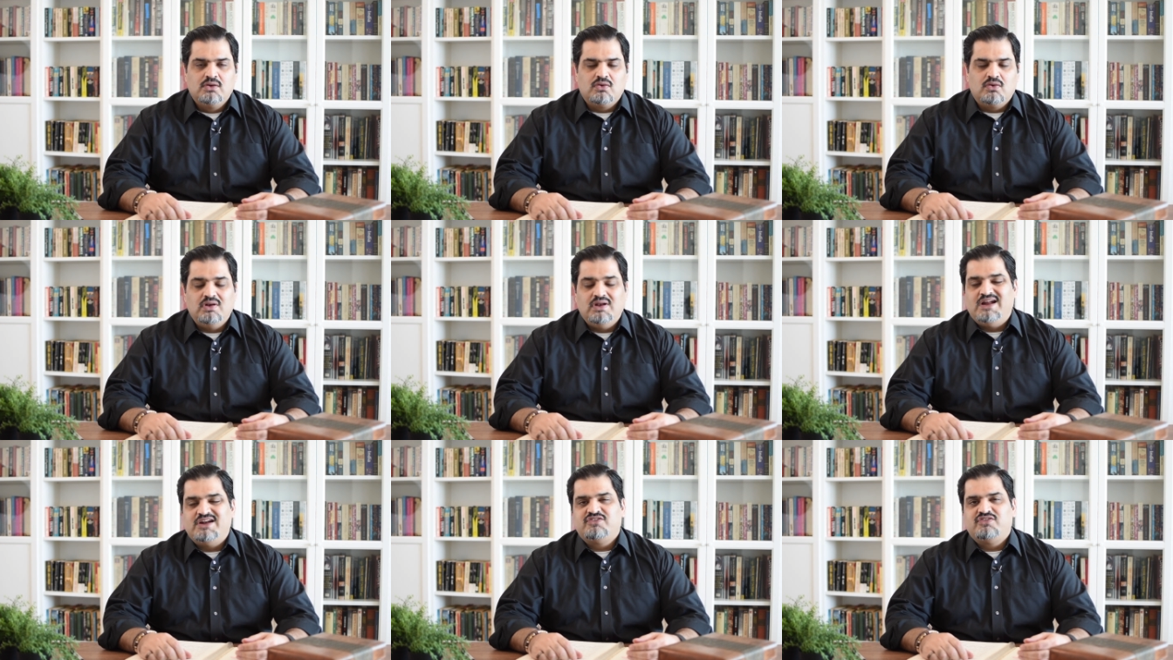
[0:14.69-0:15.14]

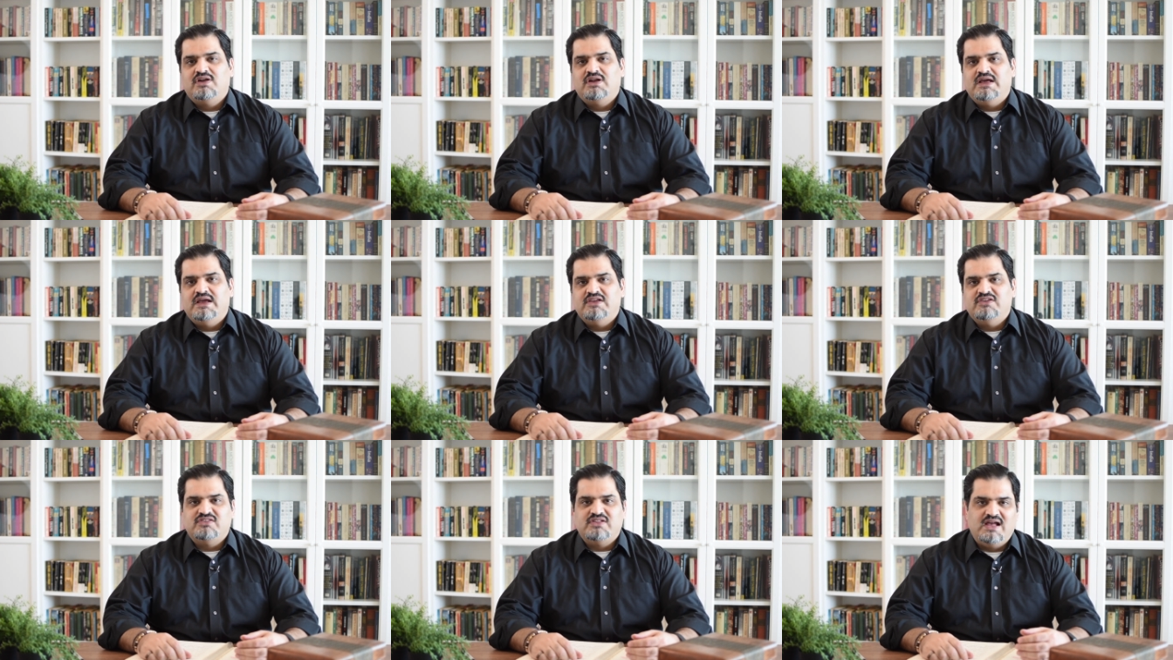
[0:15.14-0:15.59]

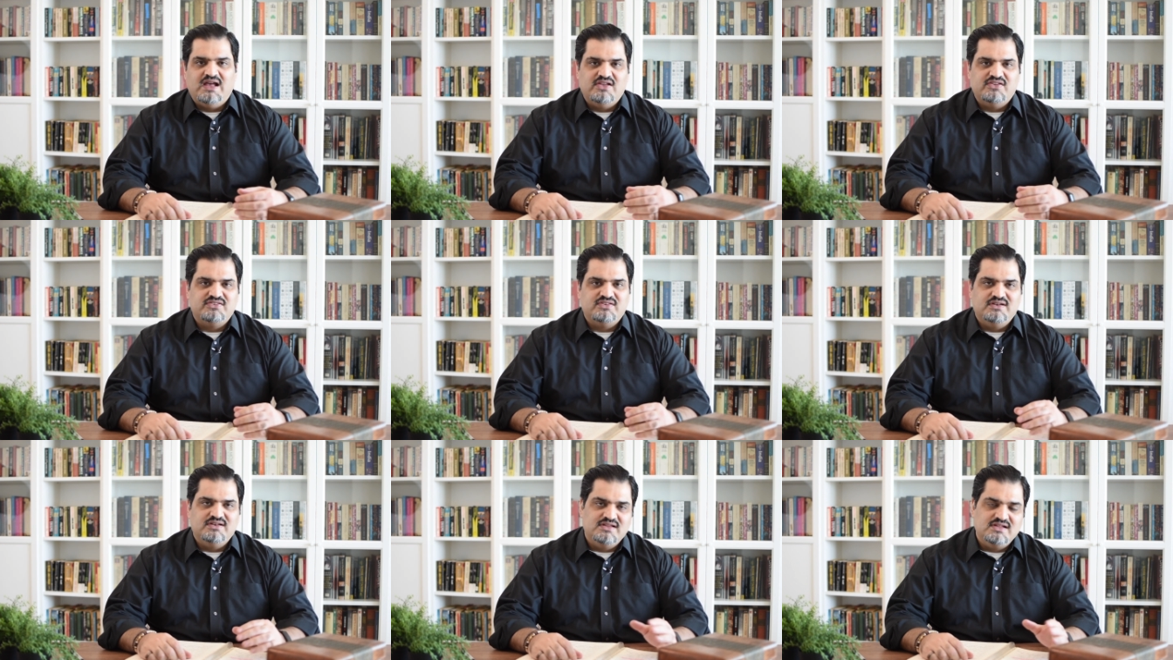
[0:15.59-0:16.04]
Collateralized
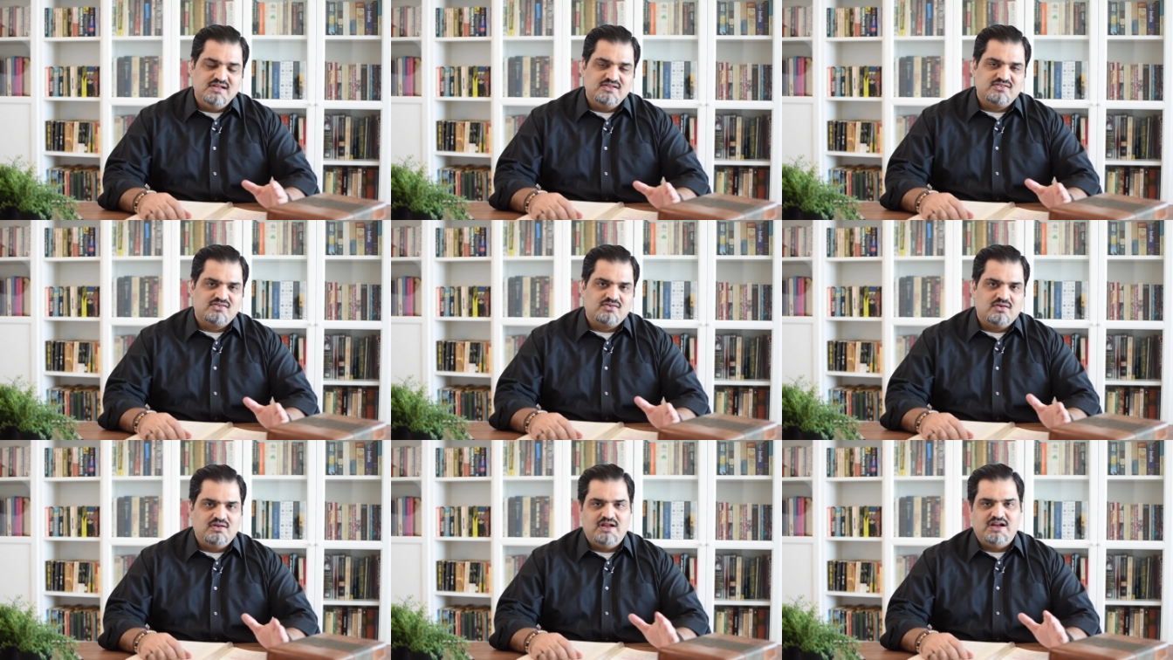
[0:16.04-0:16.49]
asset
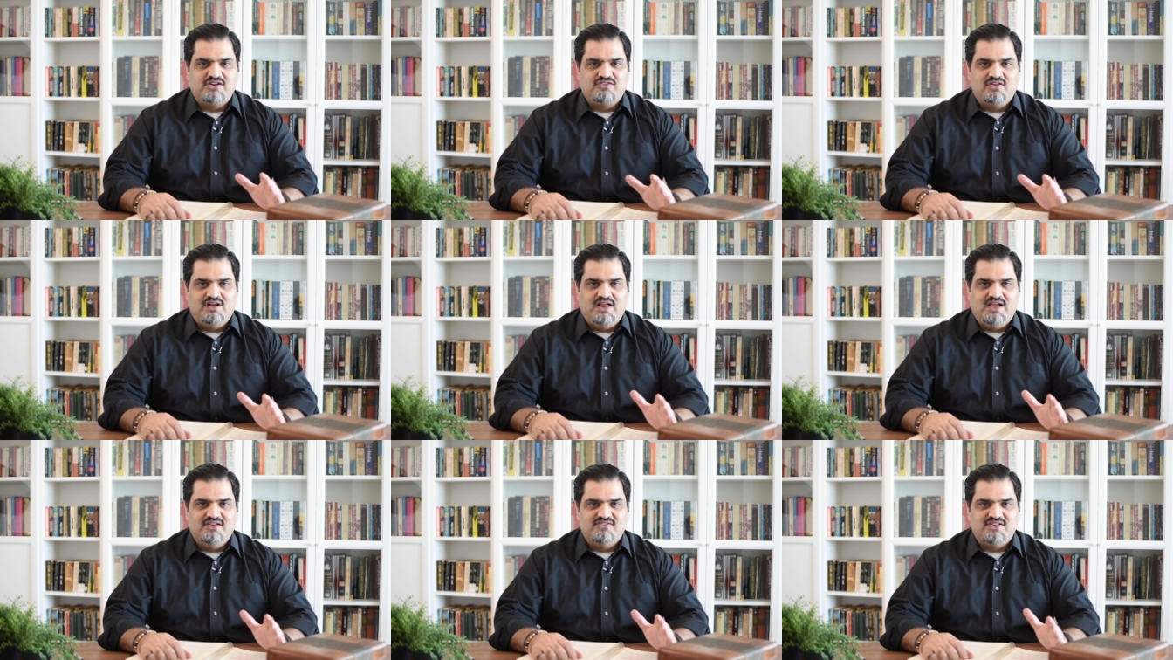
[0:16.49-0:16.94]
this,
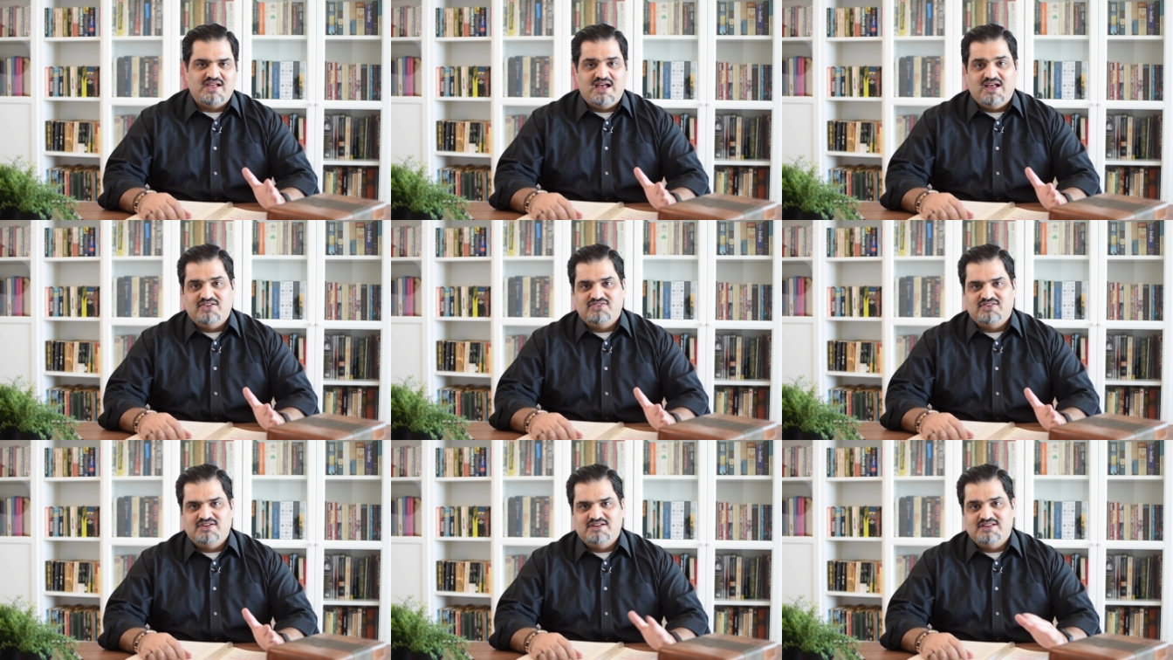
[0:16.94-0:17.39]
collateralized
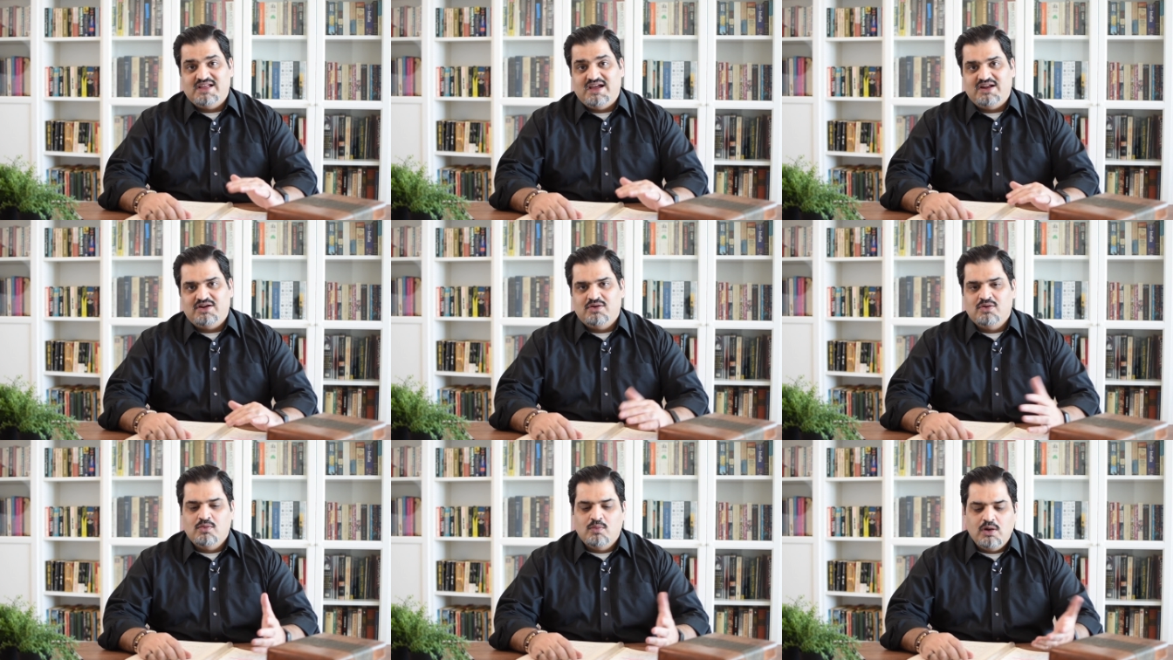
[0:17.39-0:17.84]
asset
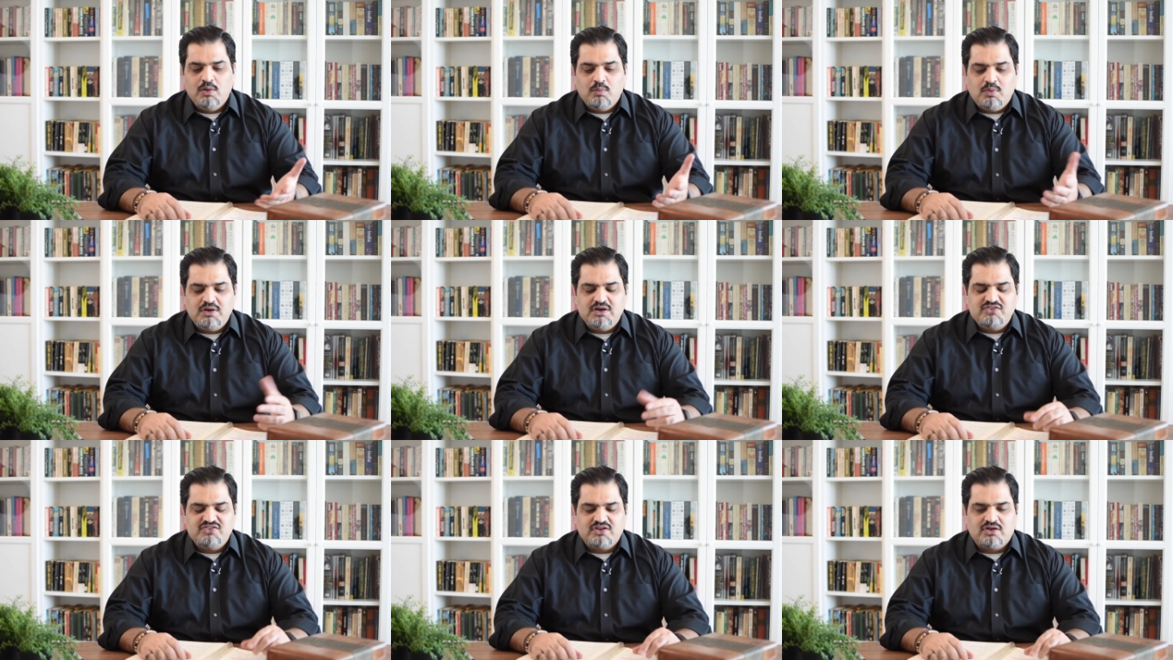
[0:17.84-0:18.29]
that. But
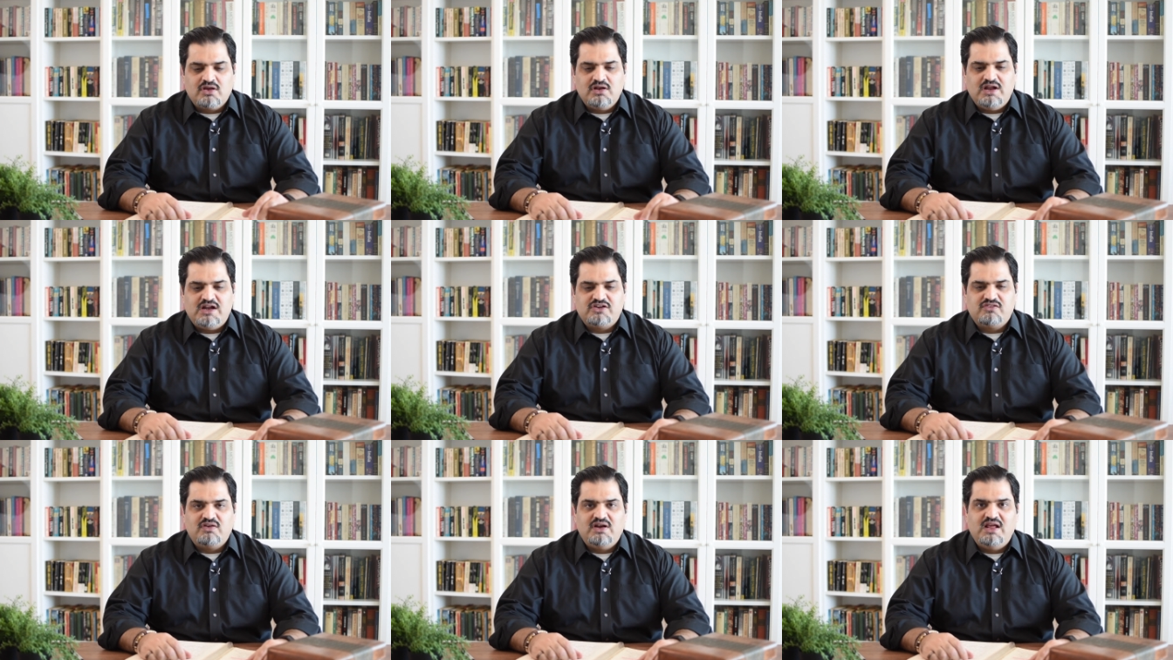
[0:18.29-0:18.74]
what does a
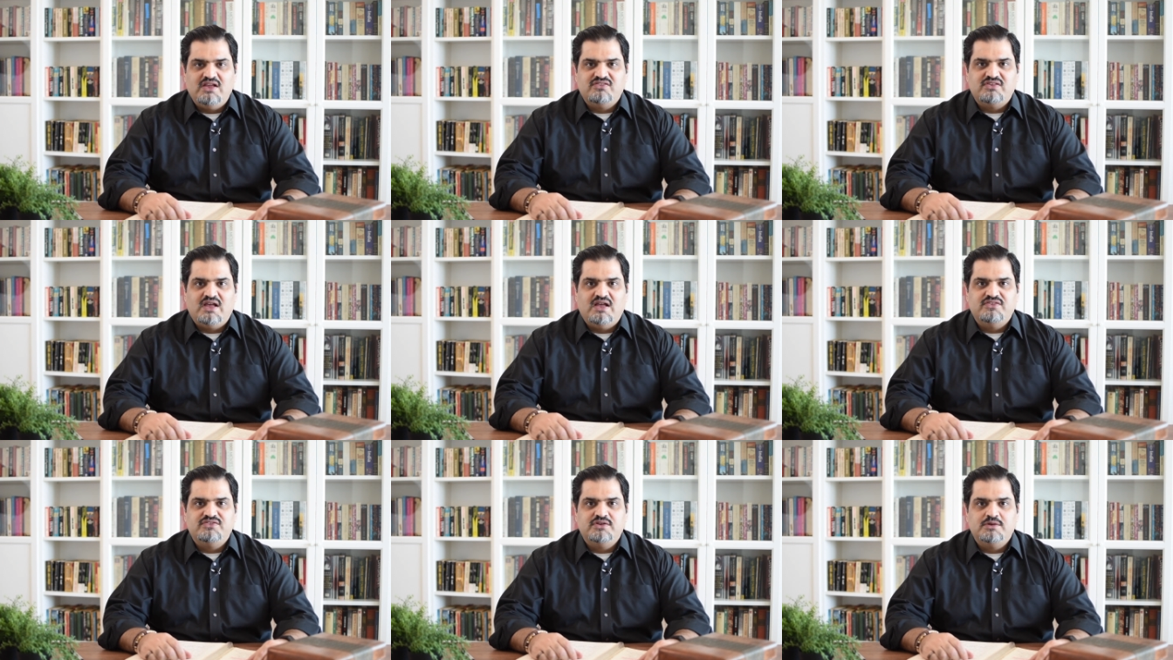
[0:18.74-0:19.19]
collateralized
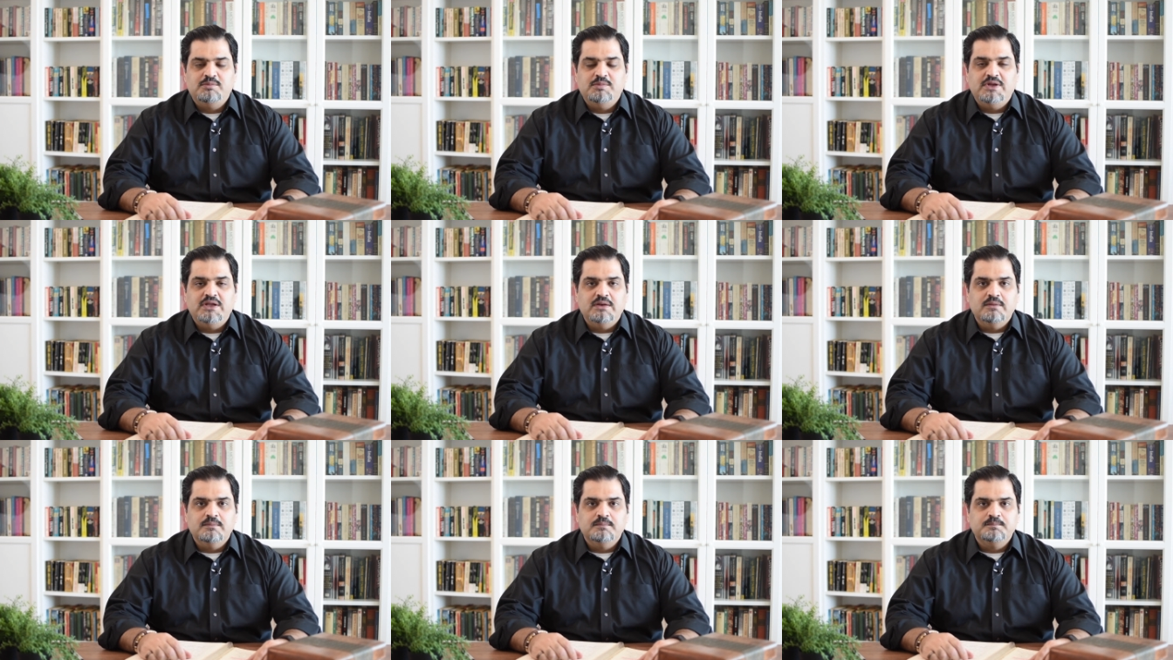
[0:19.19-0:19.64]
asset
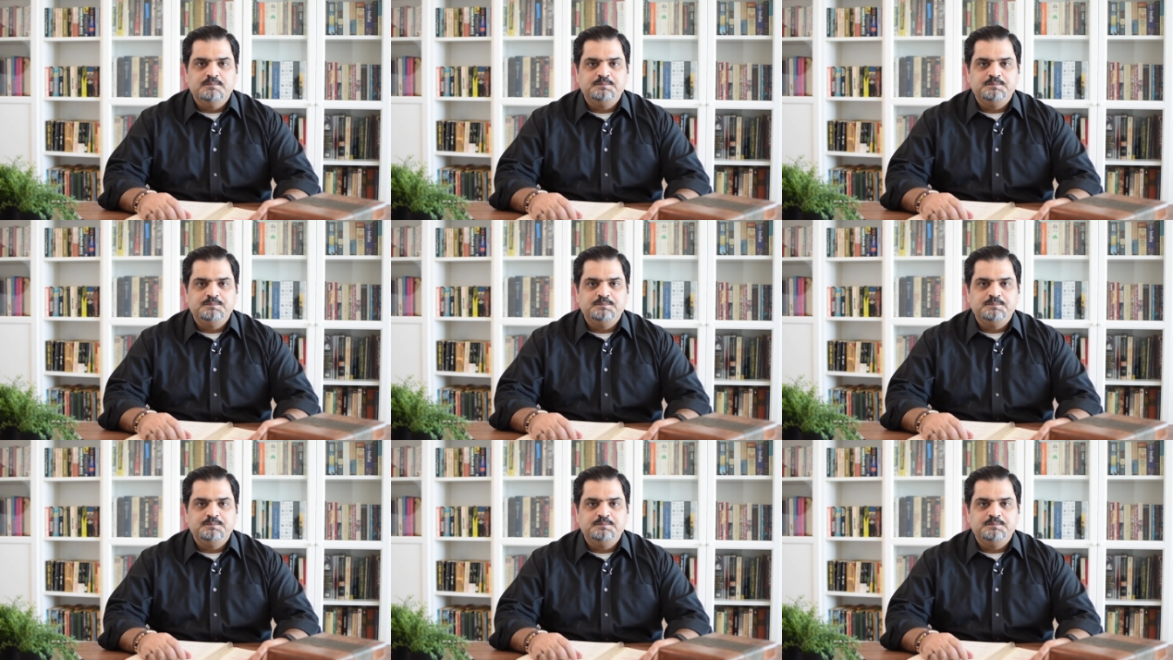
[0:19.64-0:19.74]
mean?